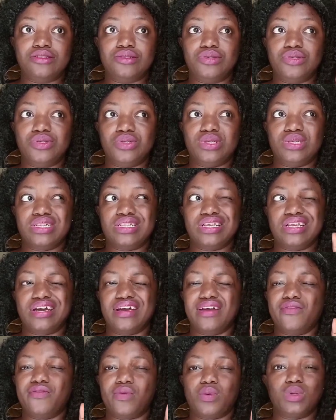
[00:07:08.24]
tend to use it
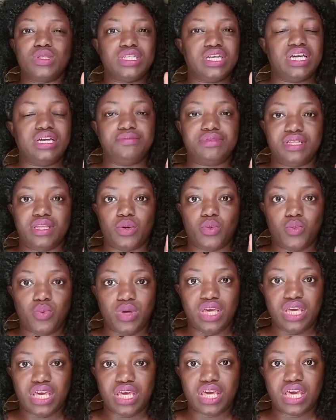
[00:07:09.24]
like 4 times in a
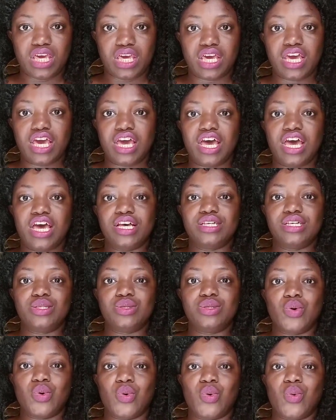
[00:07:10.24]
week.
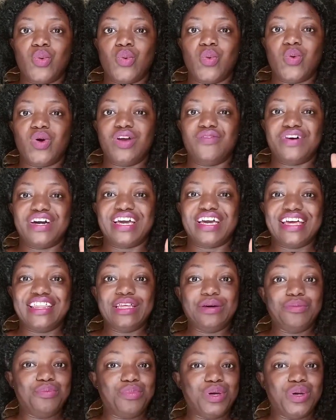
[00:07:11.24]
So if I get
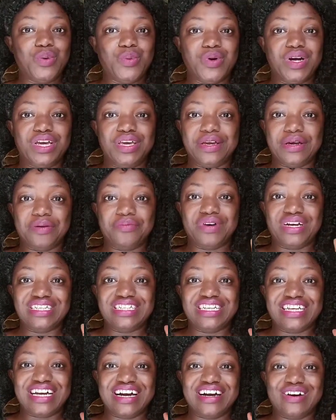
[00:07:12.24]
the big one, you can
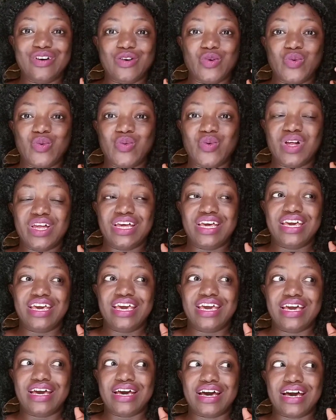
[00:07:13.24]
imagine how
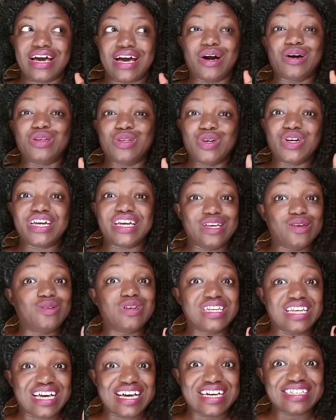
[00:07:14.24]
long it
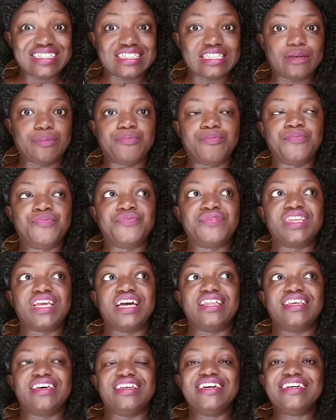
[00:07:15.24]
will last.
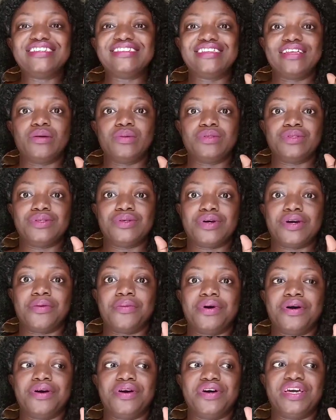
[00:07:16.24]
The next thing I want to talk
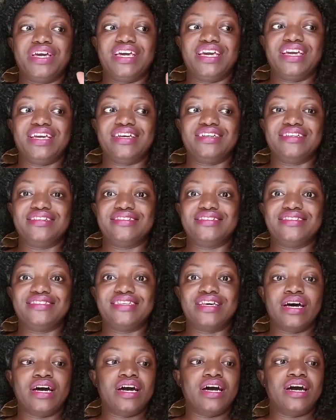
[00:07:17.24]
about
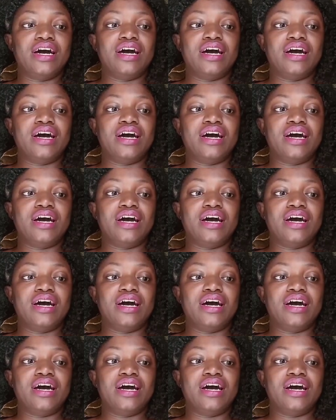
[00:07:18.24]
is